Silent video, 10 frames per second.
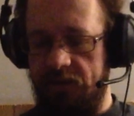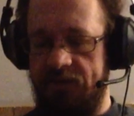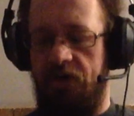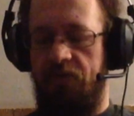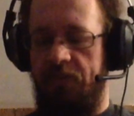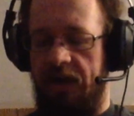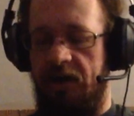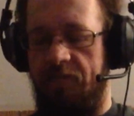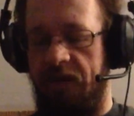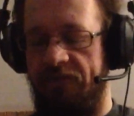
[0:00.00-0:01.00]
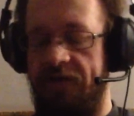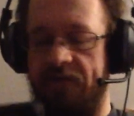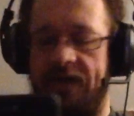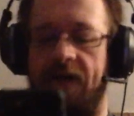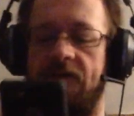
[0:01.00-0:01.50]
So my
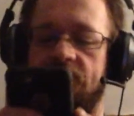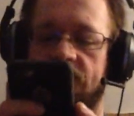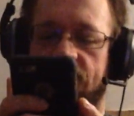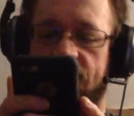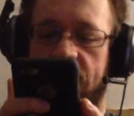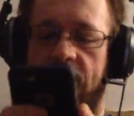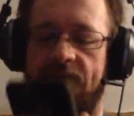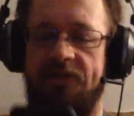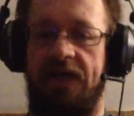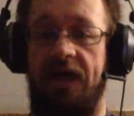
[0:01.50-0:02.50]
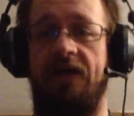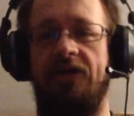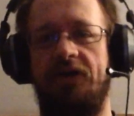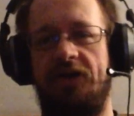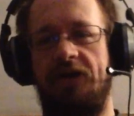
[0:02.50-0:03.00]
favorite characters in this show, I would say,
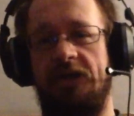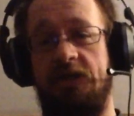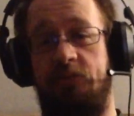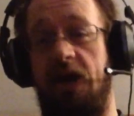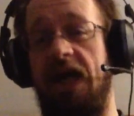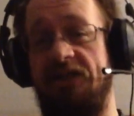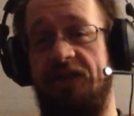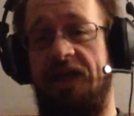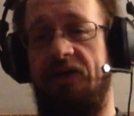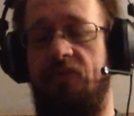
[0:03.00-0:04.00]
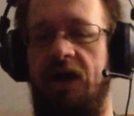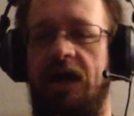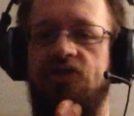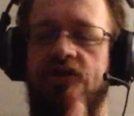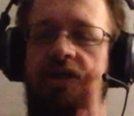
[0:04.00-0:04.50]
surprisingly, were
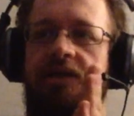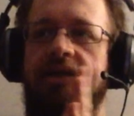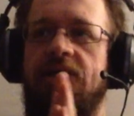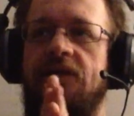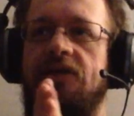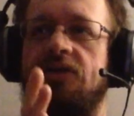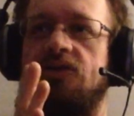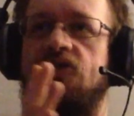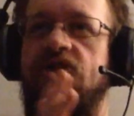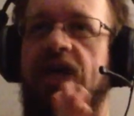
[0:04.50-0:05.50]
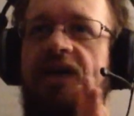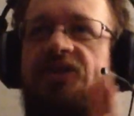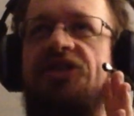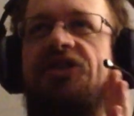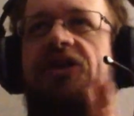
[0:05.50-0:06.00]
actually the
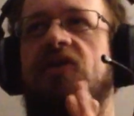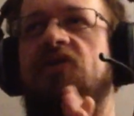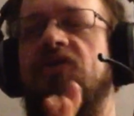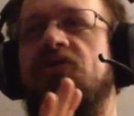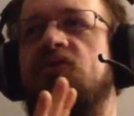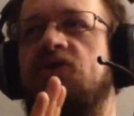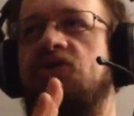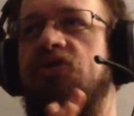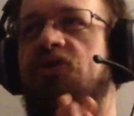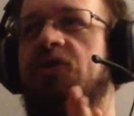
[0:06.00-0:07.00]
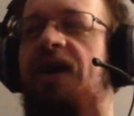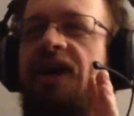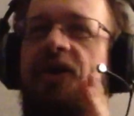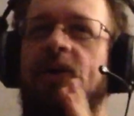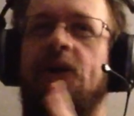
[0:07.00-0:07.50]
Skeksis characters, which is,
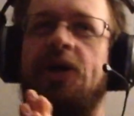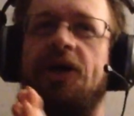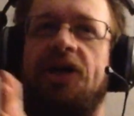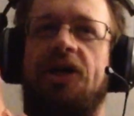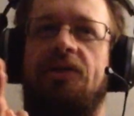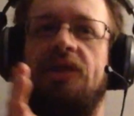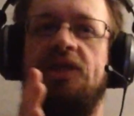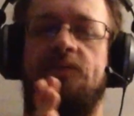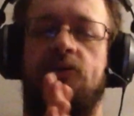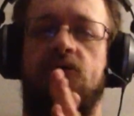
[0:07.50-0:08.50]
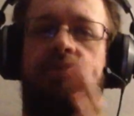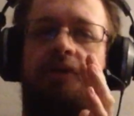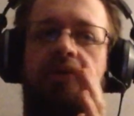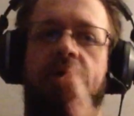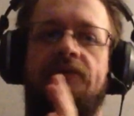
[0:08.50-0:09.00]
I know you're not really supposed to
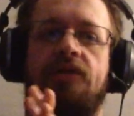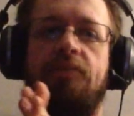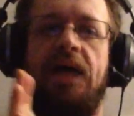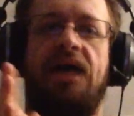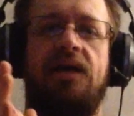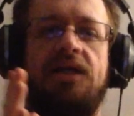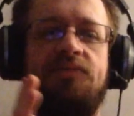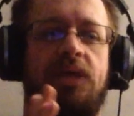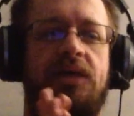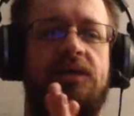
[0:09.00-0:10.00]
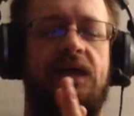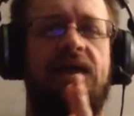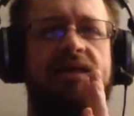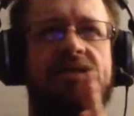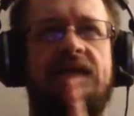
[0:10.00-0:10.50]
be rooting for the bad guys, but in
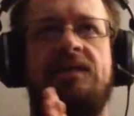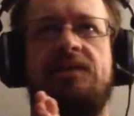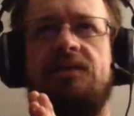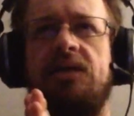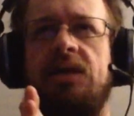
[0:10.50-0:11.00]
a sense,